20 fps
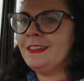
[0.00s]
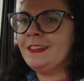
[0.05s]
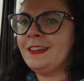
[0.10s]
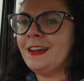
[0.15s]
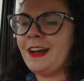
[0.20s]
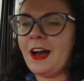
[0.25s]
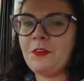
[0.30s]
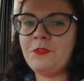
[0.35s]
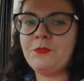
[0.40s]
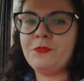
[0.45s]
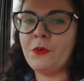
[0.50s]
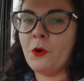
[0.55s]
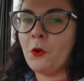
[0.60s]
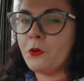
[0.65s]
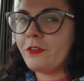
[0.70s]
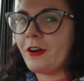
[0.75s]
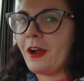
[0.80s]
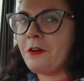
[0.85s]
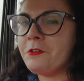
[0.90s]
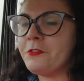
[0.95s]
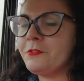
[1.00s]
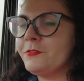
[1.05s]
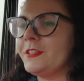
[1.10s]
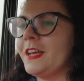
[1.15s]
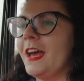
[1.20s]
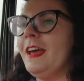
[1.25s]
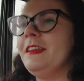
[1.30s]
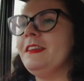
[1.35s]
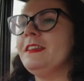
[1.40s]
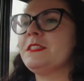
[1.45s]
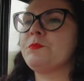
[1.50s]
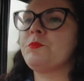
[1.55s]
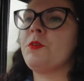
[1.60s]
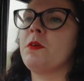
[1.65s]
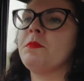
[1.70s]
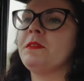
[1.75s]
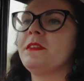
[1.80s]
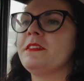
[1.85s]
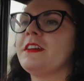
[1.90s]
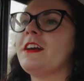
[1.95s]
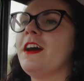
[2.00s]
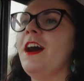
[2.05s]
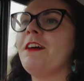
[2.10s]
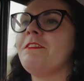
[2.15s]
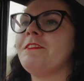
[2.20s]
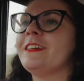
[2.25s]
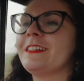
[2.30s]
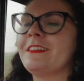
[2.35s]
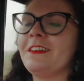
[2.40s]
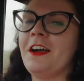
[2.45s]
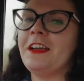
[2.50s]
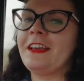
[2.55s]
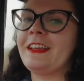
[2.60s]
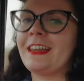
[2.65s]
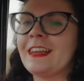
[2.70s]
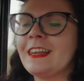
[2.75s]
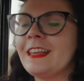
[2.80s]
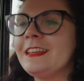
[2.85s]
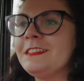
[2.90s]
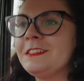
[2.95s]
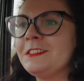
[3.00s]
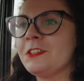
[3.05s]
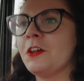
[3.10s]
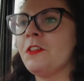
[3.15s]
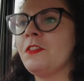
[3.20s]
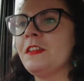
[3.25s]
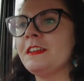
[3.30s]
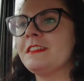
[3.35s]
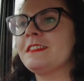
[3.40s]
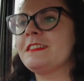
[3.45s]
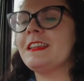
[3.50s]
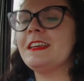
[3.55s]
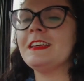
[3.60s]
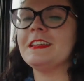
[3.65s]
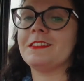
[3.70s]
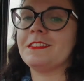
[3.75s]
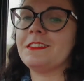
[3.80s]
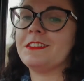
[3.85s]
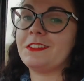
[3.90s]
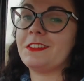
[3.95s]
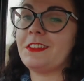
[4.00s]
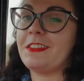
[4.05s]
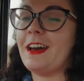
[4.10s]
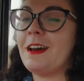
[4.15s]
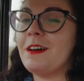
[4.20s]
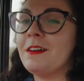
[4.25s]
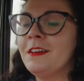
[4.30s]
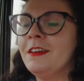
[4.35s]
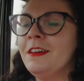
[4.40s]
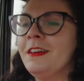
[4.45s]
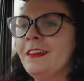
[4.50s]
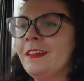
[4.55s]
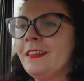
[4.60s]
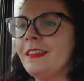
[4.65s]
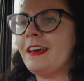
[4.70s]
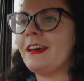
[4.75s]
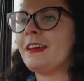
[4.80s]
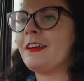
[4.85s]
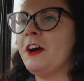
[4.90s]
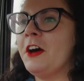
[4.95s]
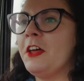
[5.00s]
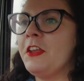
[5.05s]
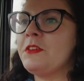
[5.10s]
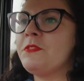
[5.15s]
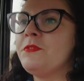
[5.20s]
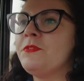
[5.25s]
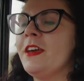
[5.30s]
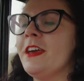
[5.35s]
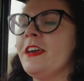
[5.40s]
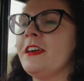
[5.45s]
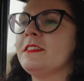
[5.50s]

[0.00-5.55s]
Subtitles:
4 out of 10. It's probably the car I'd like least on this list, so that kind of fits.